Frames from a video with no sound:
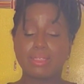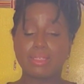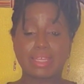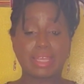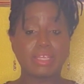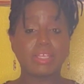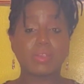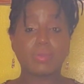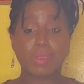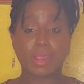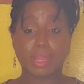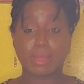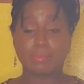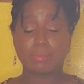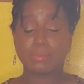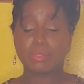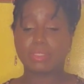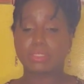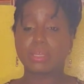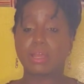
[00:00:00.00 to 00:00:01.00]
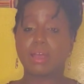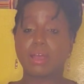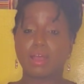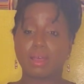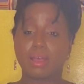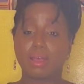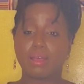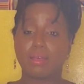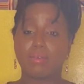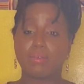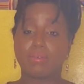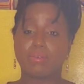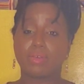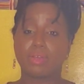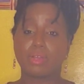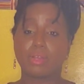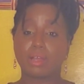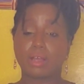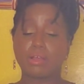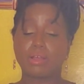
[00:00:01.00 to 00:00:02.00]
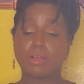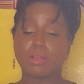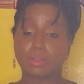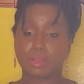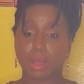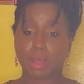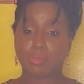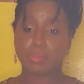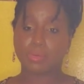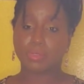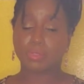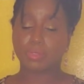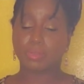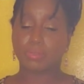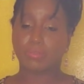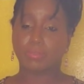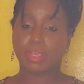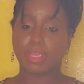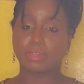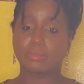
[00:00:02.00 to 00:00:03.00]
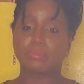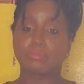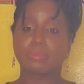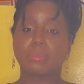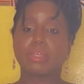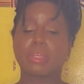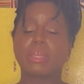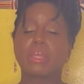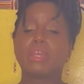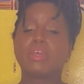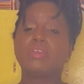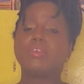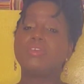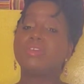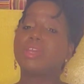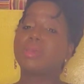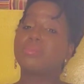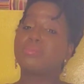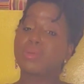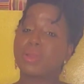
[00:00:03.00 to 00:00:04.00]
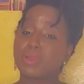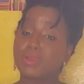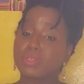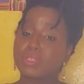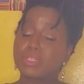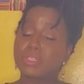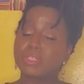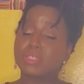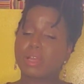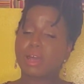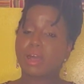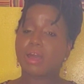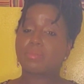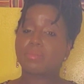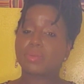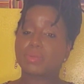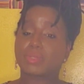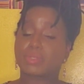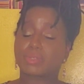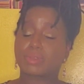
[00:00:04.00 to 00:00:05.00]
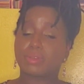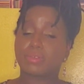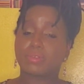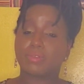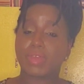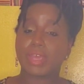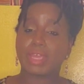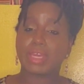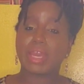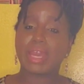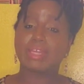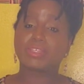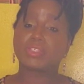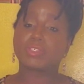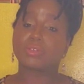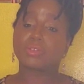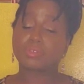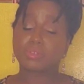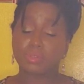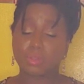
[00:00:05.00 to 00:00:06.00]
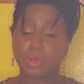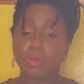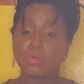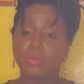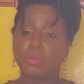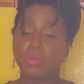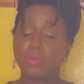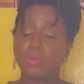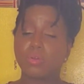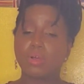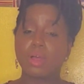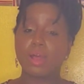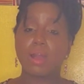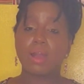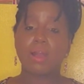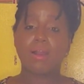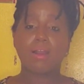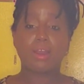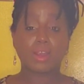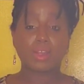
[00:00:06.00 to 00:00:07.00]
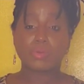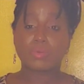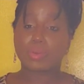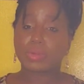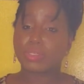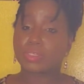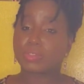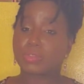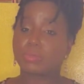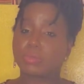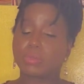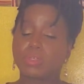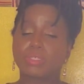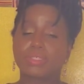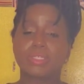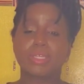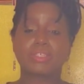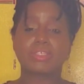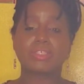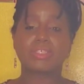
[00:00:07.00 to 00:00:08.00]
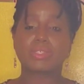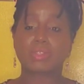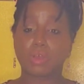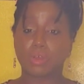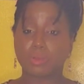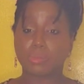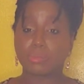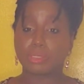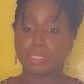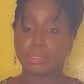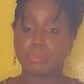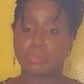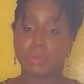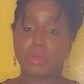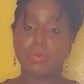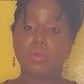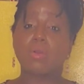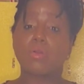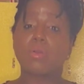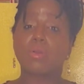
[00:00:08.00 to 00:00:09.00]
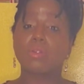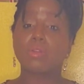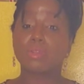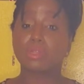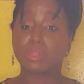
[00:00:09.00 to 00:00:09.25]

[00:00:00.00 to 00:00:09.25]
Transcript: 10 grams of copper sulfate. You can purchase copper sulfate at your local hardware stores such as Home Depot or